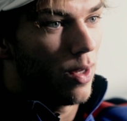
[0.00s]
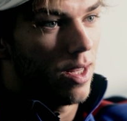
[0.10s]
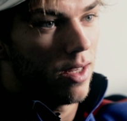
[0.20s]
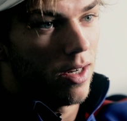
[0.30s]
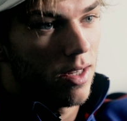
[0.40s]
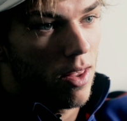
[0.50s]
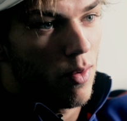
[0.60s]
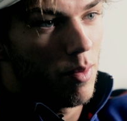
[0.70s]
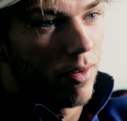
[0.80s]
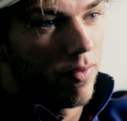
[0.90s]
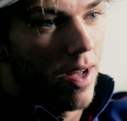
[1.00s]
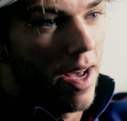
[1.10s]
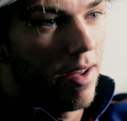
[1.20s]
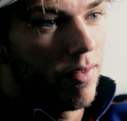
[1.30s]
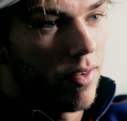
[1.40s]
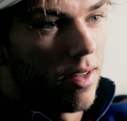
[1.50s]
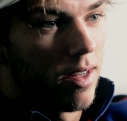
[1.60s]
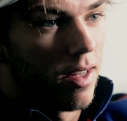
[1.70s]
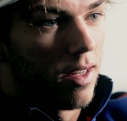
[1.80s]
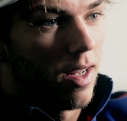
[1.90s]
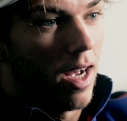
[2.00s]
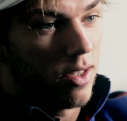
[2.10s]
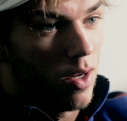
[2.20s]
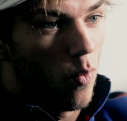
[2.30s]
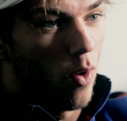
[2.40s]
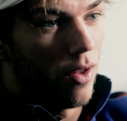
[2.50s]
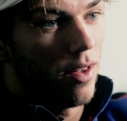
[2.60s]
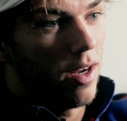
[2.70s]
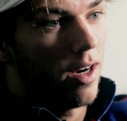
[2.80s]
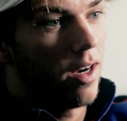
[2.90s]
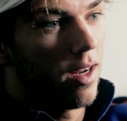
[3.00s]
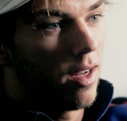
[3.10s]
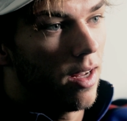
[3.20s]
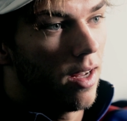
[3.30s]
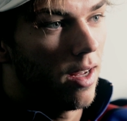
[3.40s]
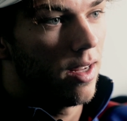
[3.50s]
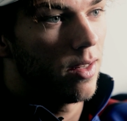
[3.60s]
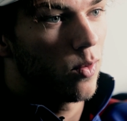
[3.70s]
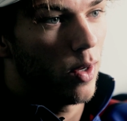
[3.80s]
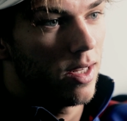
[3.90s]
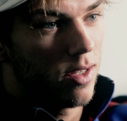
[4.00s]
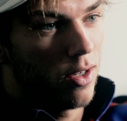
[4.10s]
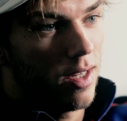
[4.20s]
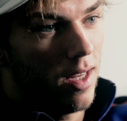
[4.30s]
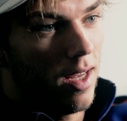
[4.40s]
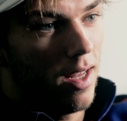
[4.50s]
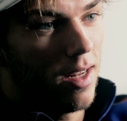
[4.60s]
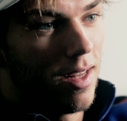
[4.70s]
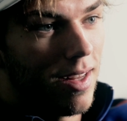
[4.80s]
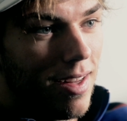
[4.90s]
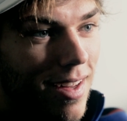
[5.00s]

2 liter, 3.5. Actually won there in 2013.